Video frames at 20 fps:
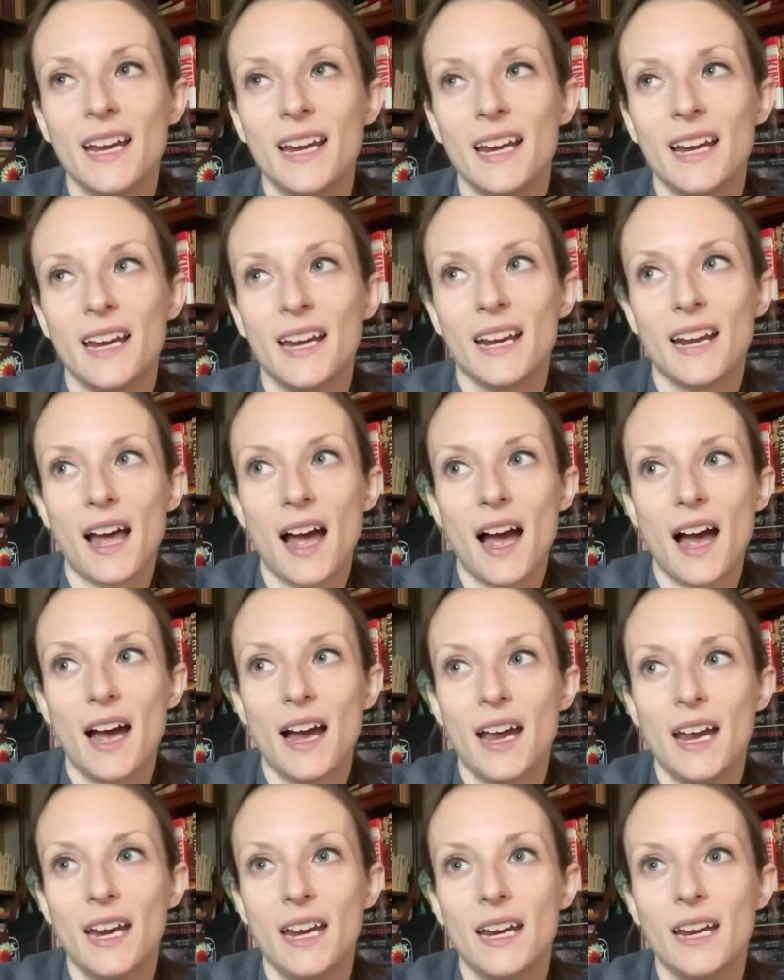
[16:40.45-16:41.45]
And
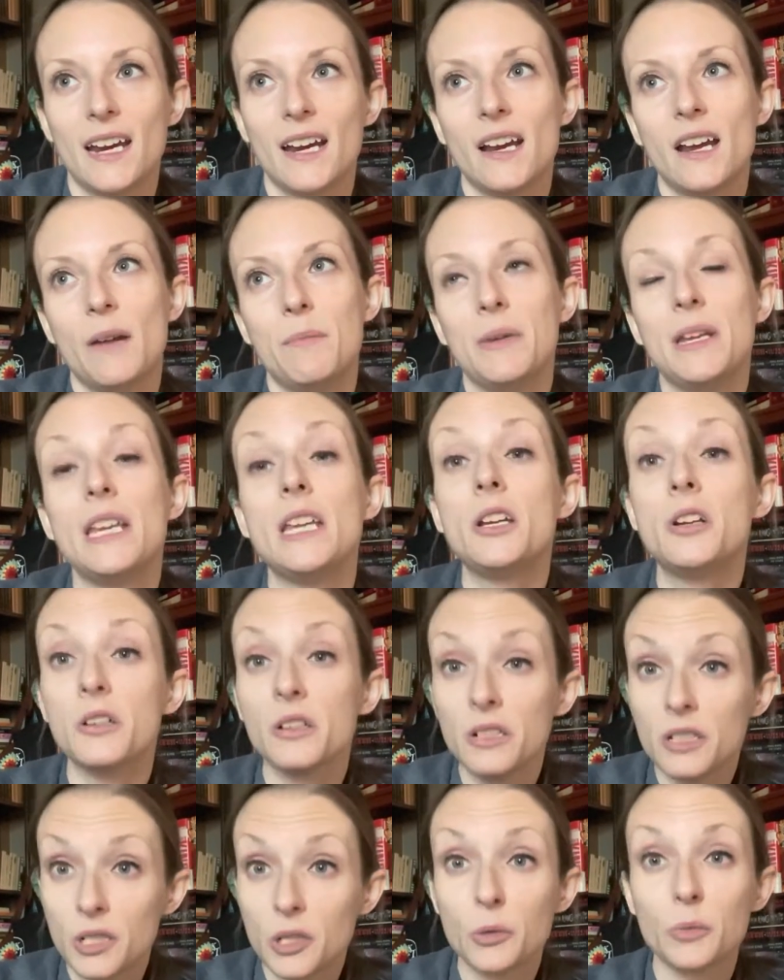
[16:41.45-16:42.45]
I am
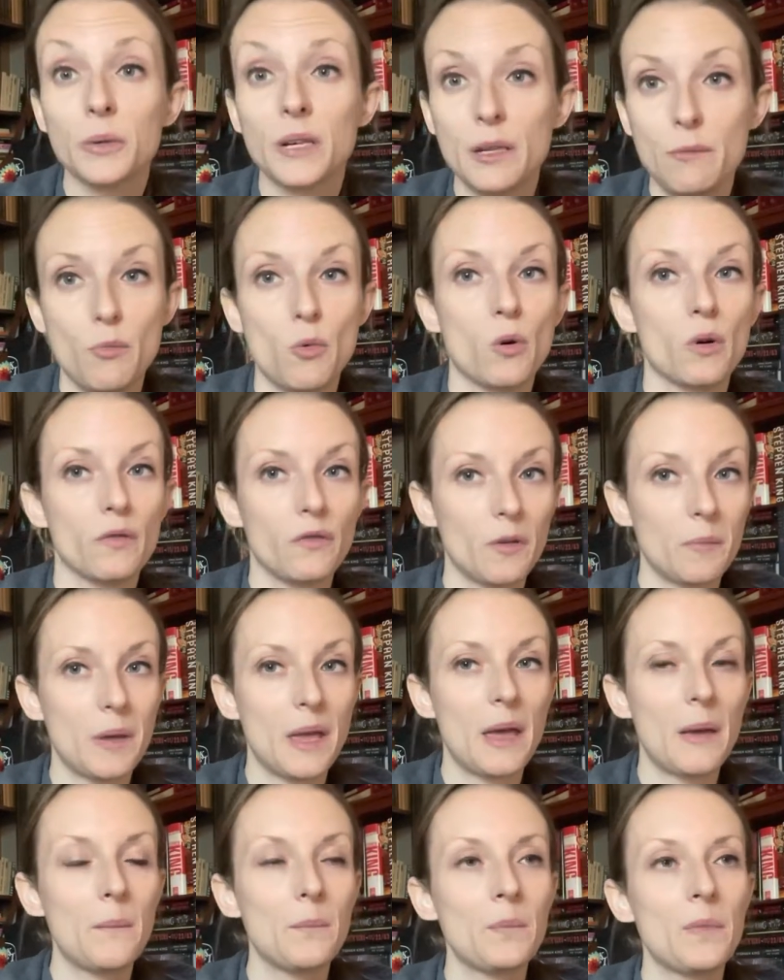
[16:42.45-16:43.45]
eager to read more from
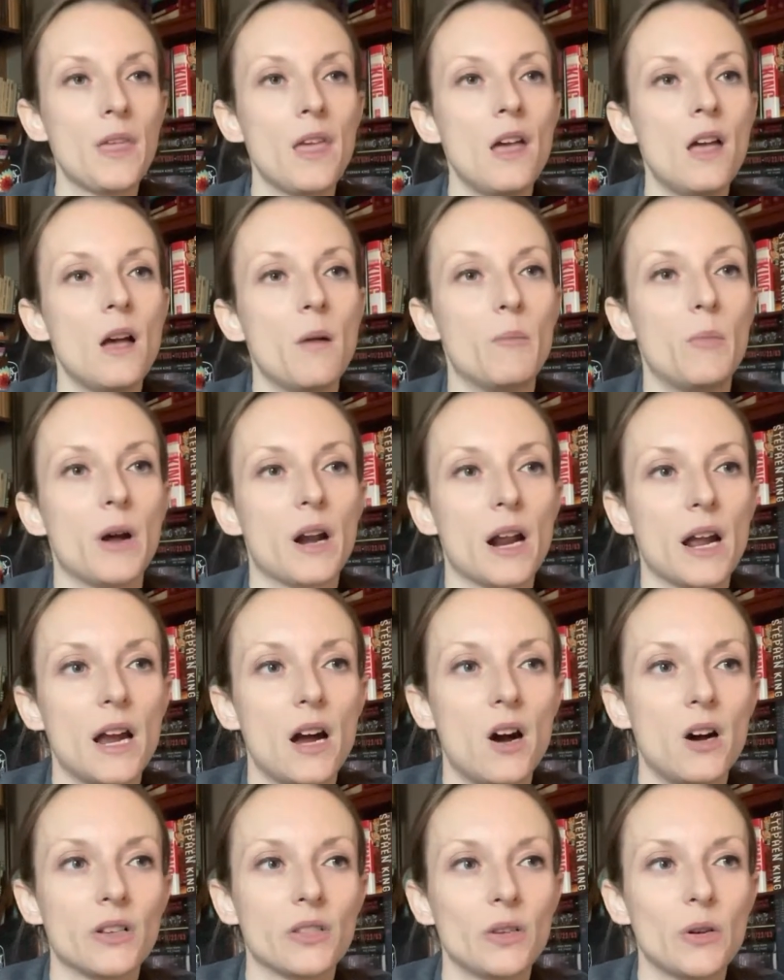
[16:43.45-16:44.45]
him, but I
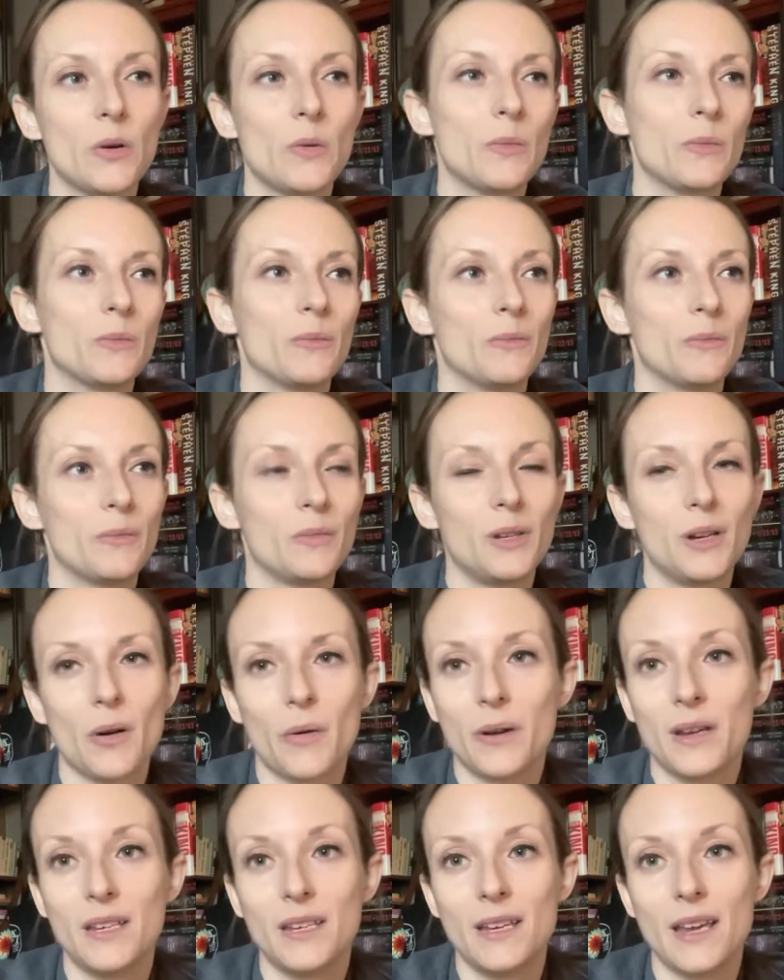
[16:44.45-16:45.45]
also, you know,
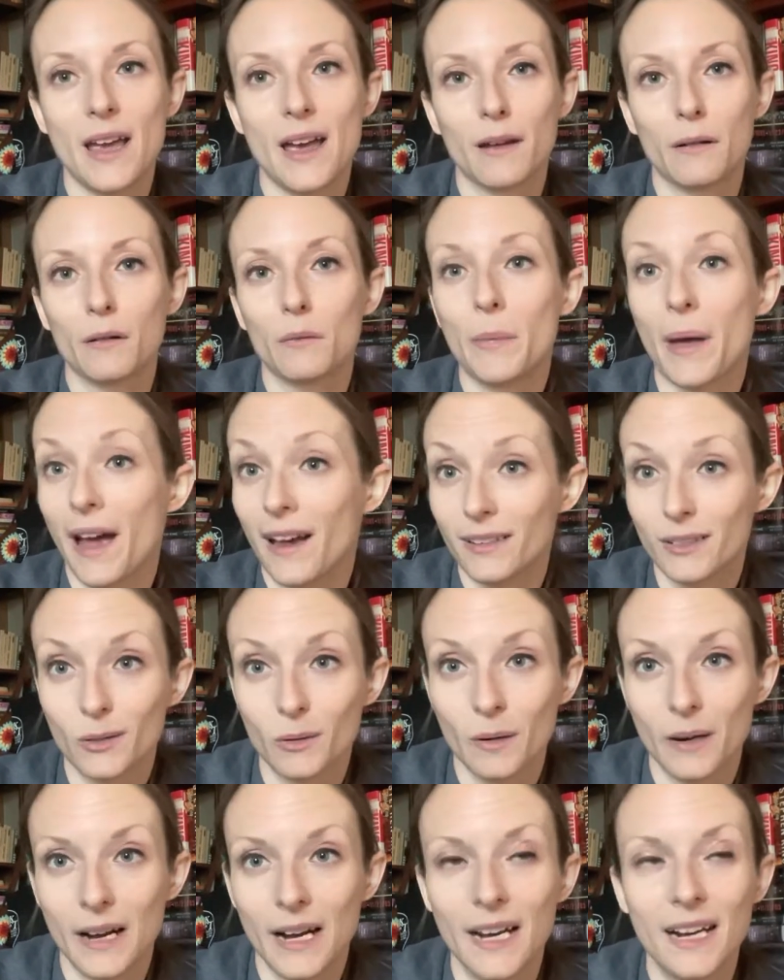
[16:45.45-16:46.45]
he passed
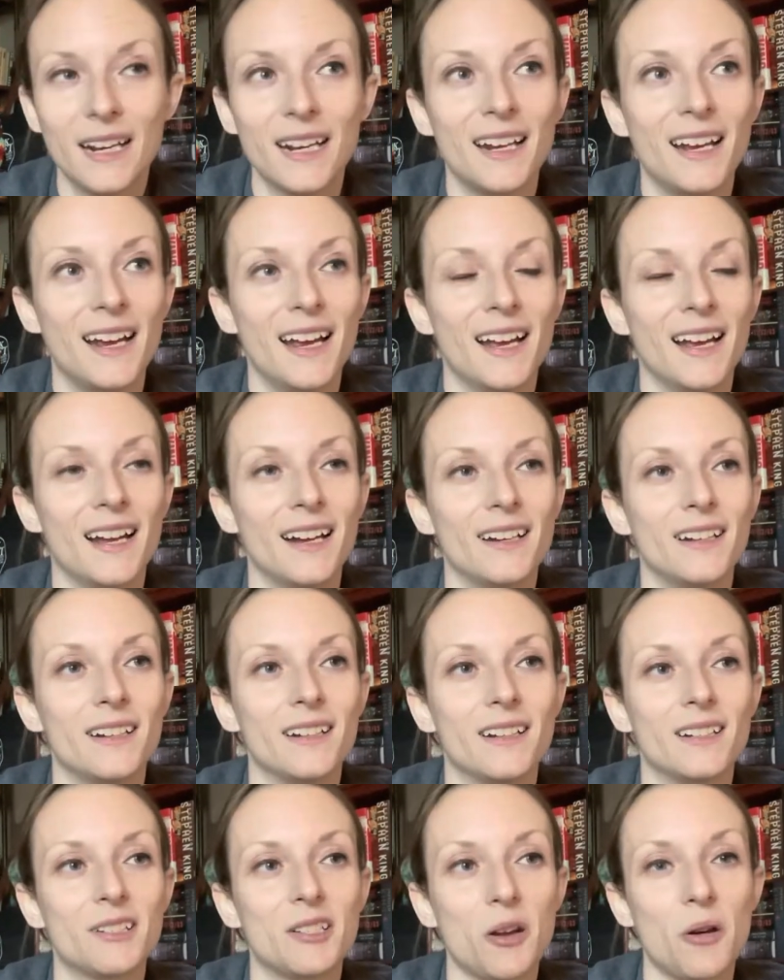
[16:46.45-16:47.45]
away,
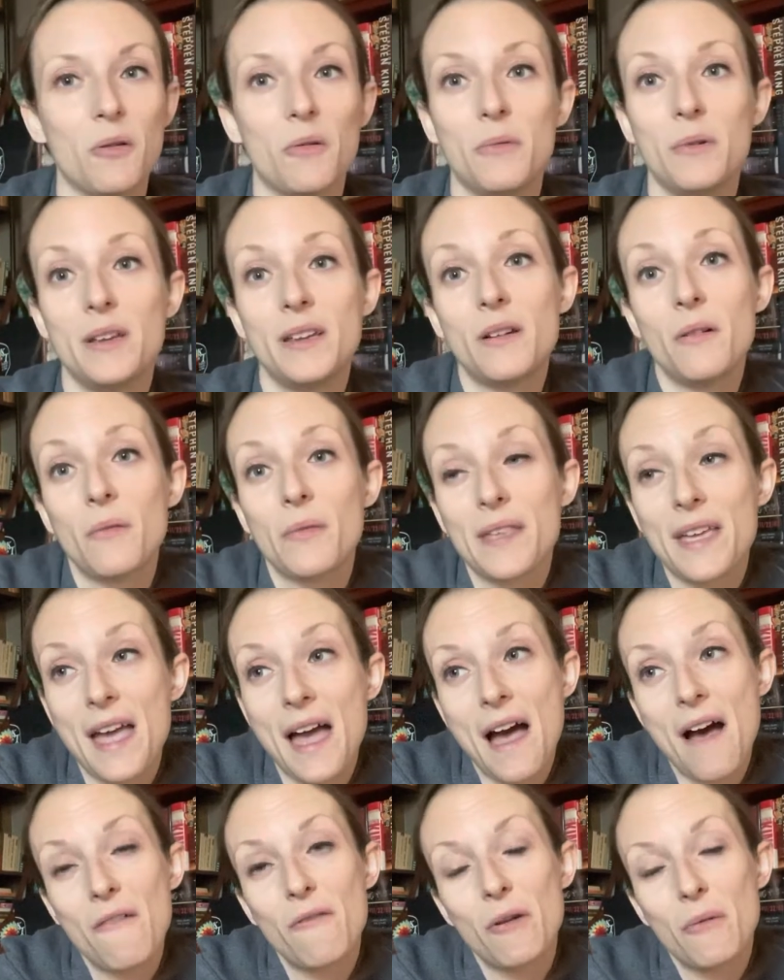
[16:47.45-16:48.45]
and so we only
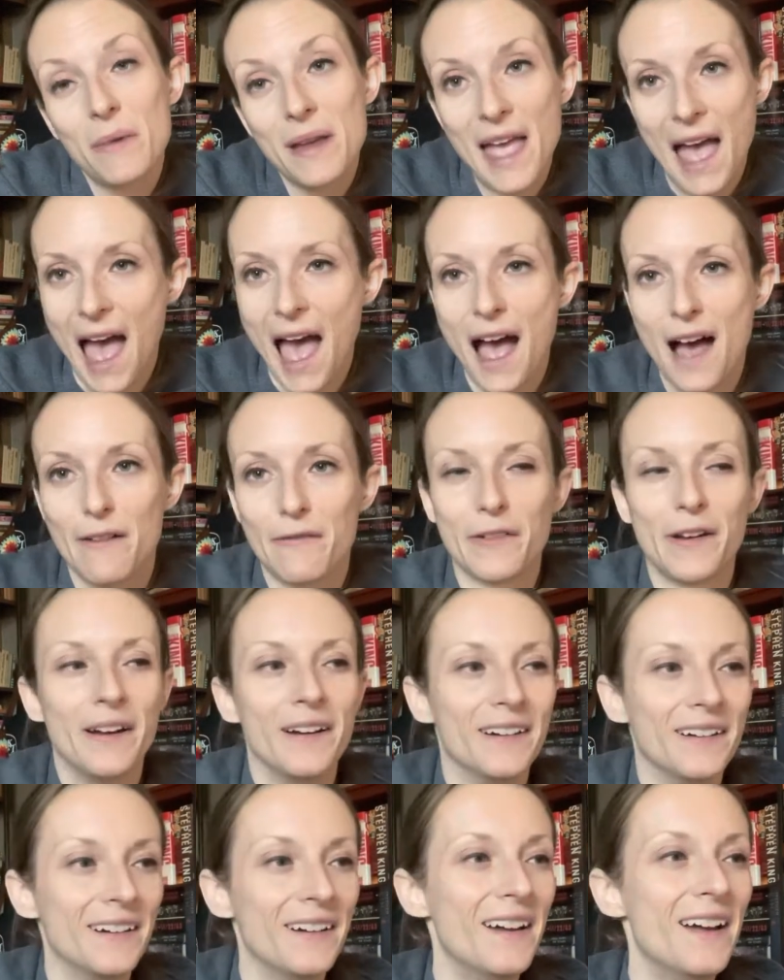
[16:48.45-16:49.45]
have what we
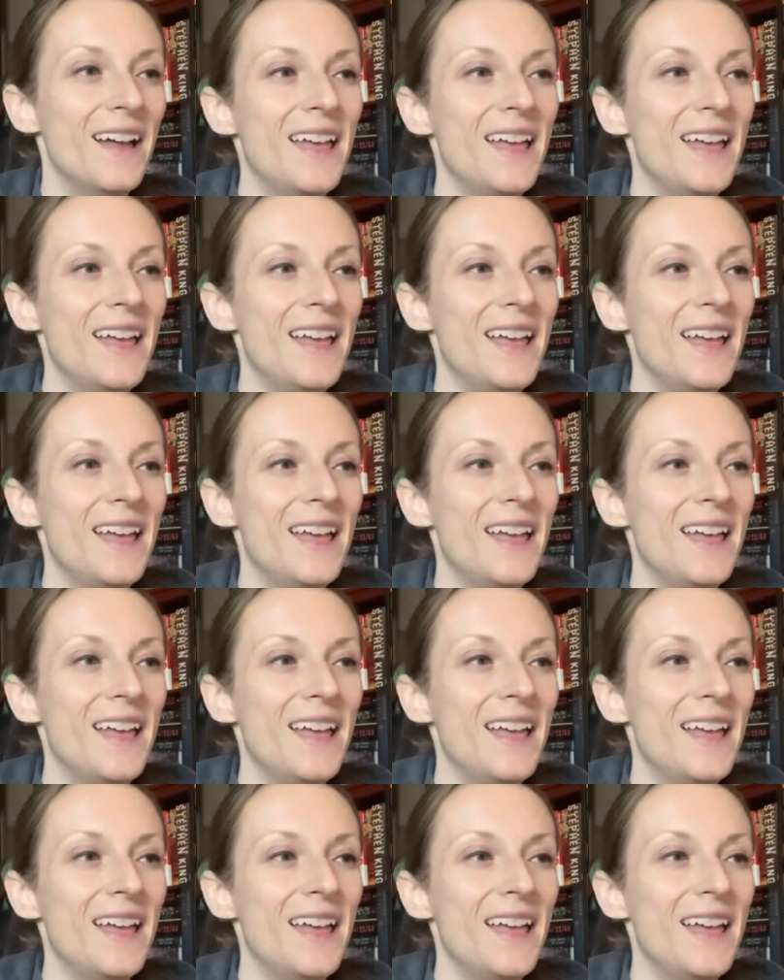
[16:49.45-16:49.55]
have.